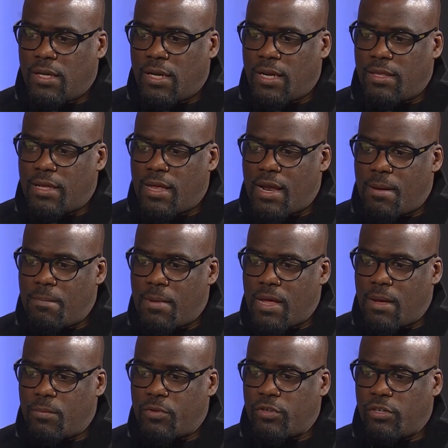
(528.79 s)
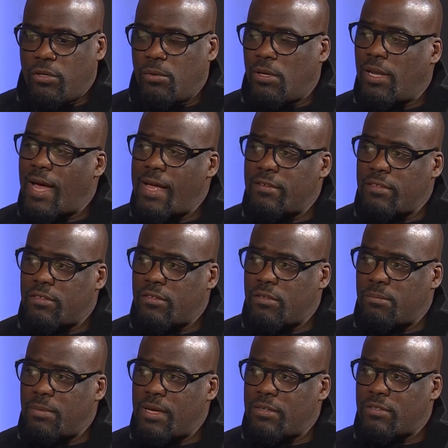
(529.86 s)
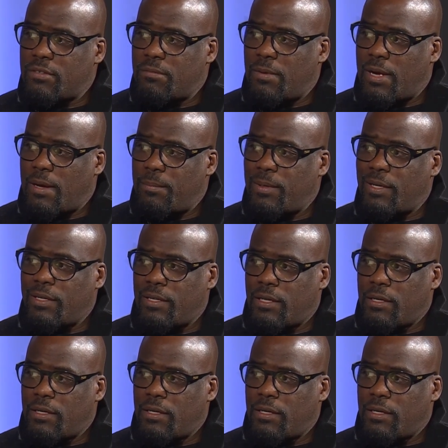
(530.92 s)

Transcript: and that I'm able to utilize it to the best of my ability.